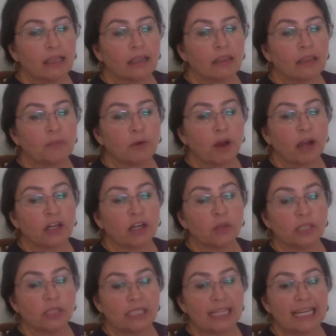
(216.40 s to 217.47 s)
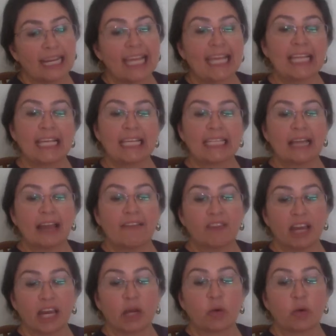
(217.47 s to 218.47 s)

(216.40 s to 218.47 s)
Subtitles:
The prognosis and healing time vary